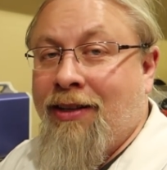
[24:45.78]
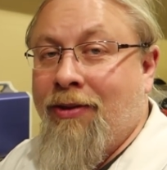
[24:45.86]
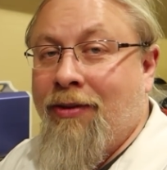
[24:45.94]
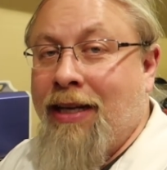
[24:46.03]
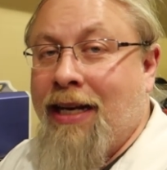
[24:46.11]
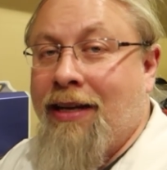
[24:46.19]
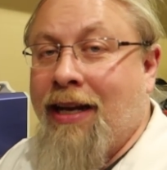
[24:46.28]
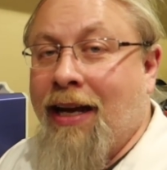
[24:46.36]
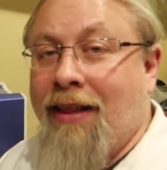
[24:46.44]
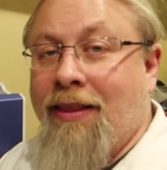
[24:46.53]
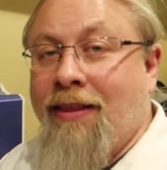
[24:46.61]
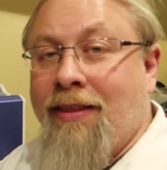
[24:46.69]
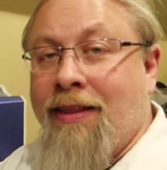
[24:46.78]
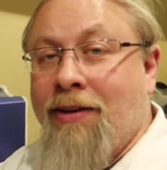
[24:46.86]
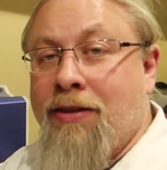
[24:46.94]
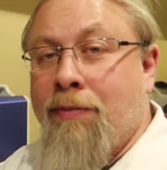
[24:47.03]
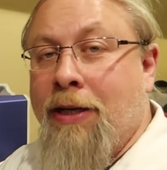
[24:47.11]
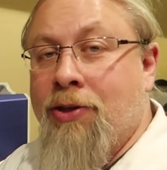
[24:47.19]
you need to get
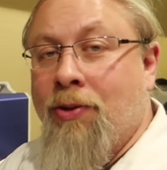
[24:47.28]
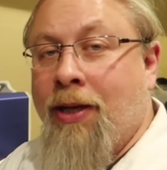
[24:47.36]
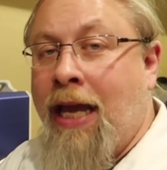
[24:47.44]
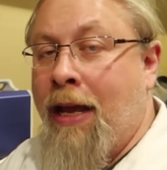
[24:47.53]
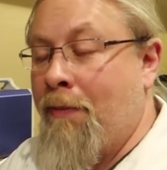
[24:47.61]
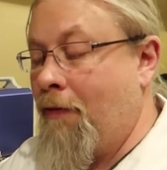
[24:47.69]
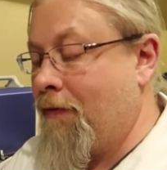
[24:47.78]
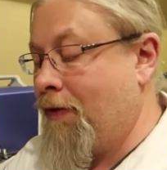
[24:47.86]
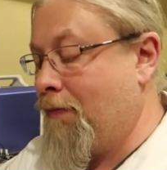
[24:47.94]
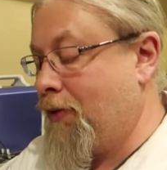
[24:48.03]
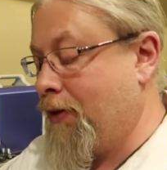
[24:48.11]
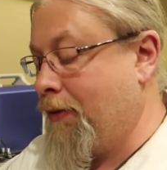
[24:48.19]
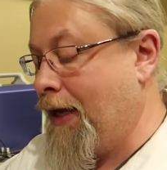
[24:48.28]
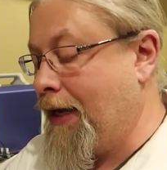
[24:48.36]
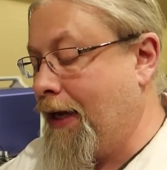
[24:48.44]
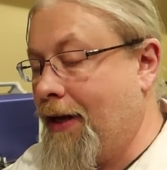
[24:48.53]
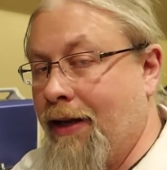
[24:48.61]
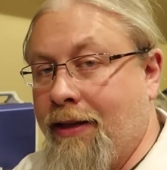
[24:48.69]
their special cable from
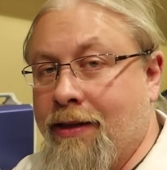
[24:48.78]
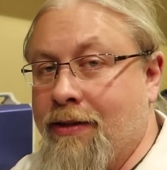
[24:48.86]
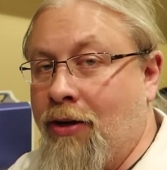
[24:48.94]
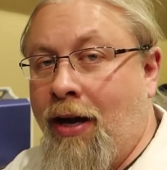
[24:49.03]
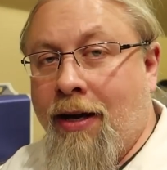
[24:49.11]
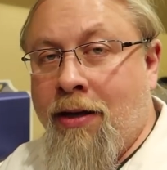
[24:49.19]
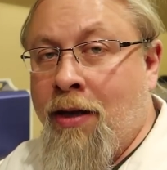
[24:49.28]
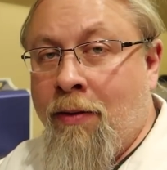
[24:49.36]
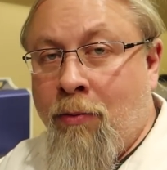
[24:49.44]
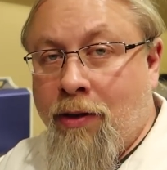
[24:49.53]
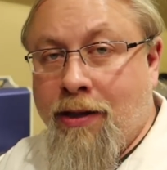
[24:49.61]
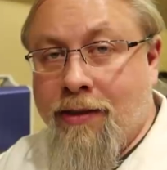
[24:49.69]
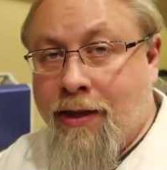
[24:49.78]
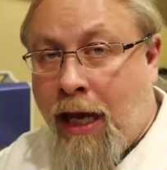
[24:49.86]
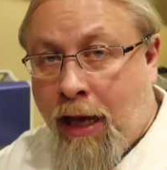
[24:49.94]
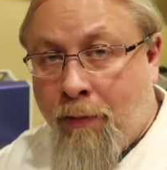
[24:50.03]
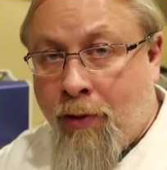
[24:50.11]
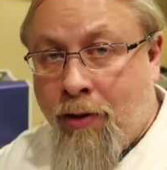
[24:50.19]
Bluetti. It does not come with this
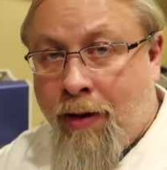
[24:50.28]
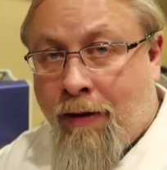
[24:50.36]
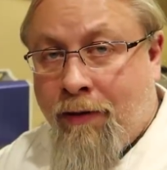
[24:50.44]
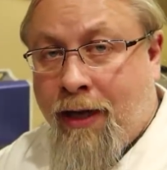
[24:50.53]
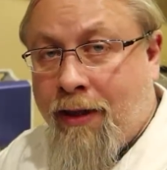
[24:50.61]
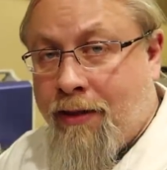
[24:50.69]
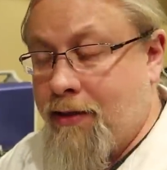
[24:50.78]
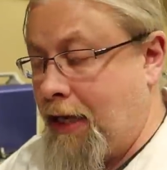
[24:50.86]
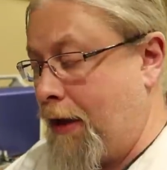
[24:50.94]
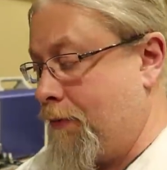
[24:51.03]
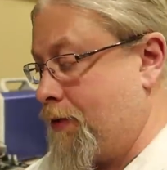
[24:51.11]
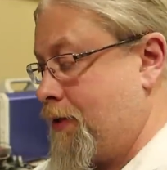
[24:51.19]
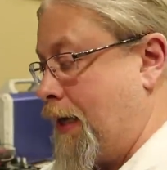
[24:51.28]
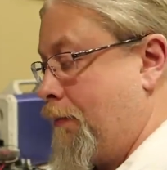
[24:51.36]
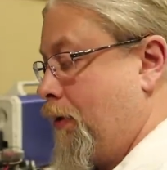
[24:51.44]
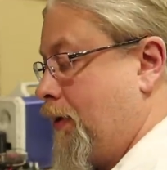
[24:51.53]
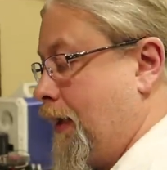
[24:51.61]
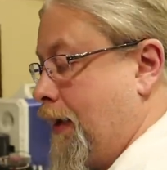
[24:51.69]
cable. You have to get this cable
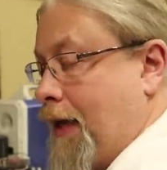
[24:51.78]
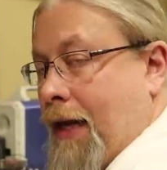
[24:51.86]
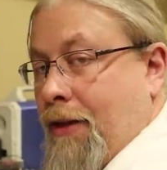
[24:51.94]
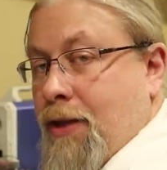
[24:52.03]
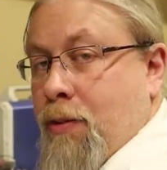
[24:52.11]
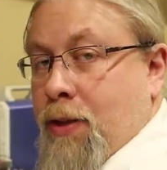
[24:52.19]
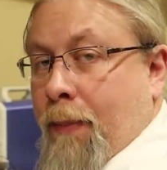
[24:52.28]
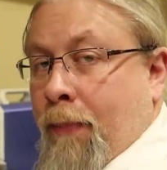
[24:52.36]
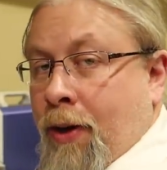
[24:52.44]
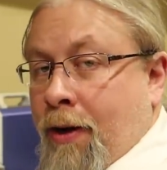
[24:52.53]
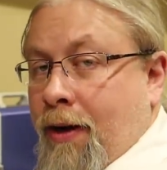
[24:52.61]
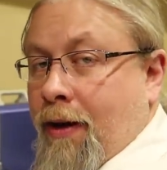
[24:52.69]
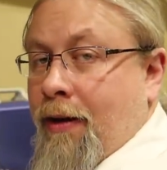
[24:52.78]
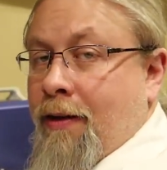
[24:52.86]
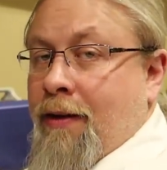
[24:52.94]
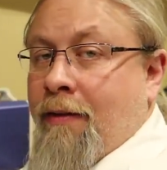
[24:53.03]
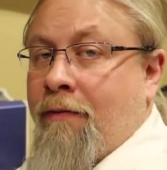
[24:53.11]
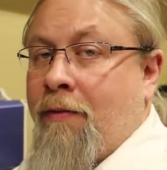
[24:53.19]
separately. Again, this was a perk
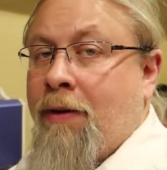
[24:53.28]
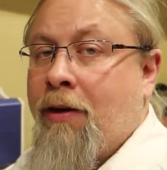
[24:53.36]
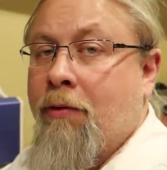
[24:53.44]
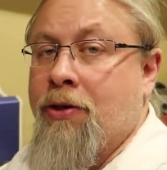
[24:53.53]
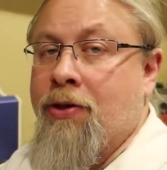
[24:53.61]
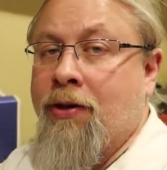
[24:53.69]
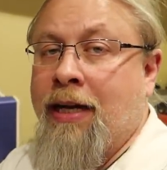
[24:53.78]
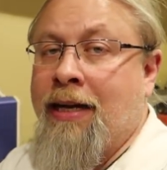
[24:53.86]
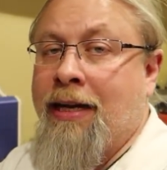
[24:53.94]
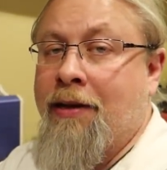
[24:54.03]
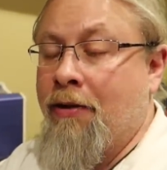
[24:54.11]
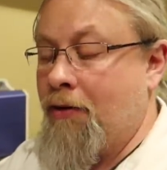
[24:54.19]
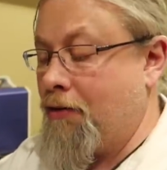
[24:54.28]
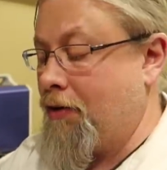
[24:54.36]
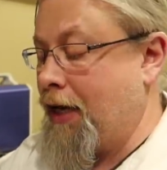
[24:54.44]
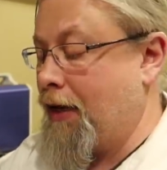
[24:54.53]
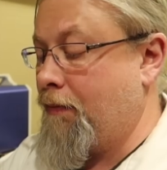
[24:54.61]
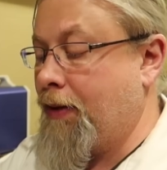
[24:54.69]
from the original Indiegogo
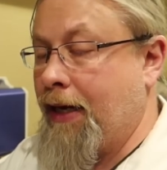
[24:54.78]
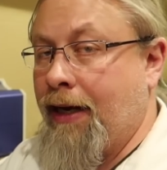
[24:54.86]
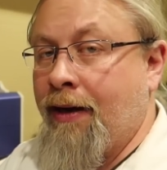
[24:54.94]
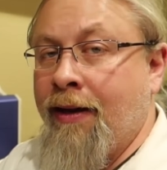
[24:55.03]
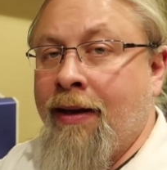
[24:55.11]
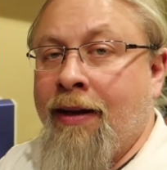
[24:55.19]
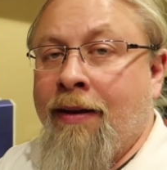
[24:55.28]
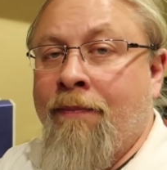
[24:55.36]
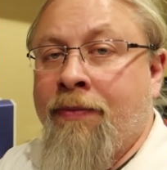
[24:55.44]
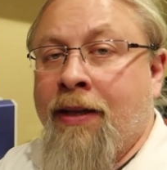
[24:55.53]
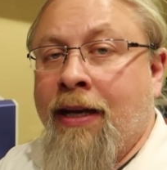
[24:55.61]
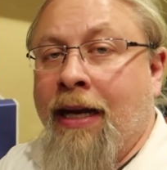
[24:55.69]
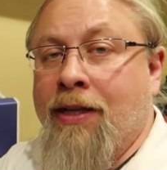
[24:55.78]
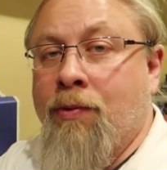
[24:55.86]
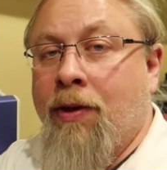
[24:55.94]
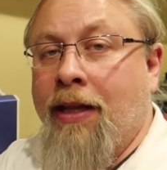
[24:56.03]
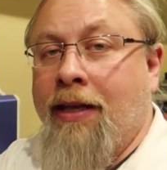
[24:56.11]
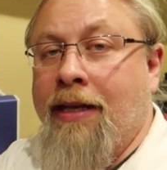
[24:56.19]
campaign. It's
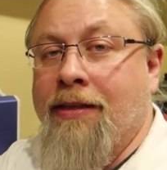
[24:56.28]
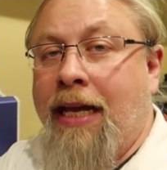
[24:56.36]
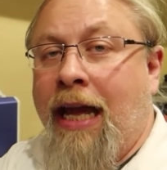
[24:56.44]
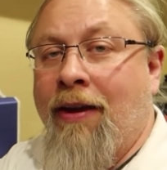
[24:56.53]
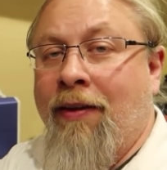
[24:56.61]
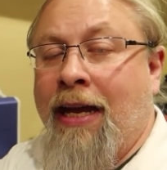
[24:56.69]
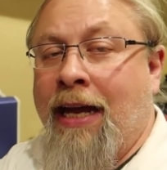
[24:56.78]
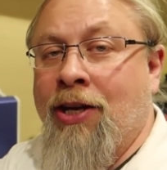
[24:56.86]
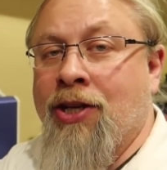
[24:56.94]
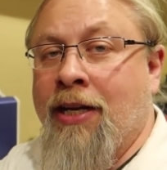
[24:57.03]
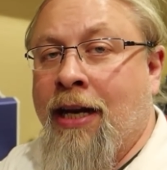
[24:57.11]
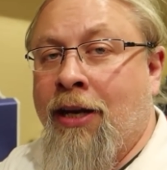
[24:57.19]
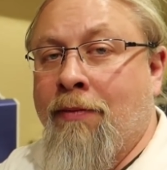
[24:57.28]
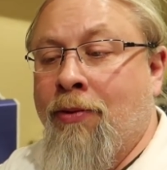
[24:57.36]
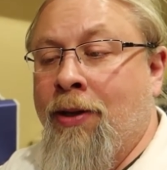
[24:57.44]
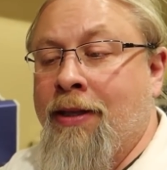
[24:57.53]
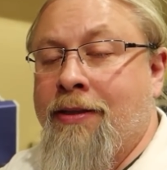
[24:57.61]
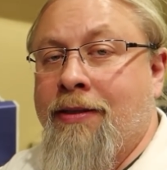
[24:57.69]
one of these aviation
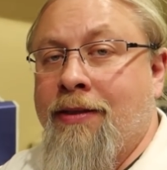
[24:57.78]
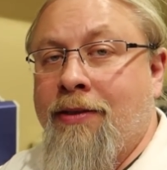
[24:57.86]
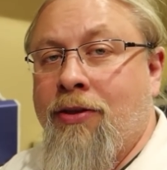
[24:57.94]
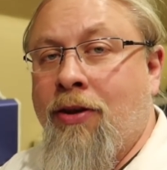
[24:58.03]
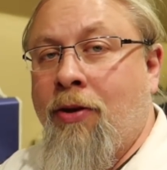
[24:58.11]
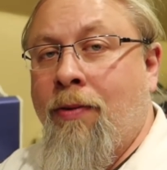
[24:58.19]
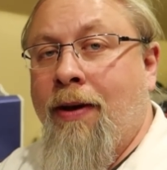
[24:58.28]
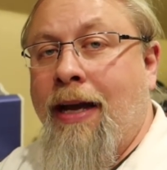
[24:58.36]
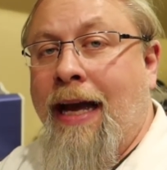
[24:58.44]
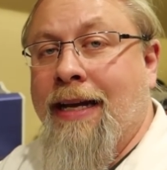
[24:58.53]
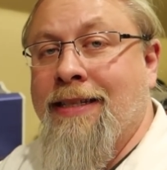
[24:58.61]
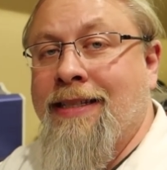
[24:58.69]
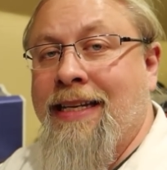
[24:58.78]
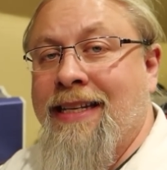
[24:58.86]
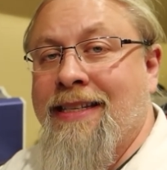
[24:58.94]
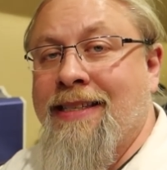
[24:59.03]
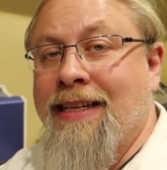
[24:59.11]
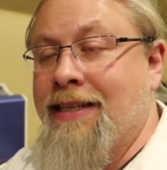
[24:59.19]
outputs to X
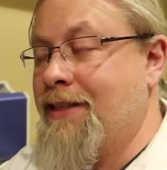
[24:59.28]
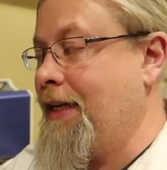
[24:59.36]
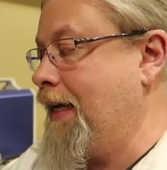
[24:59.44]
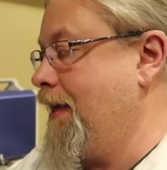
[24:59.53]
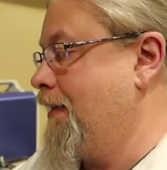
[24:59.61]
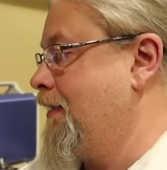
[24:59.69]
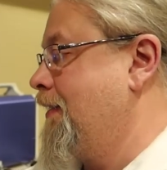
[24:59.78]
T sixty,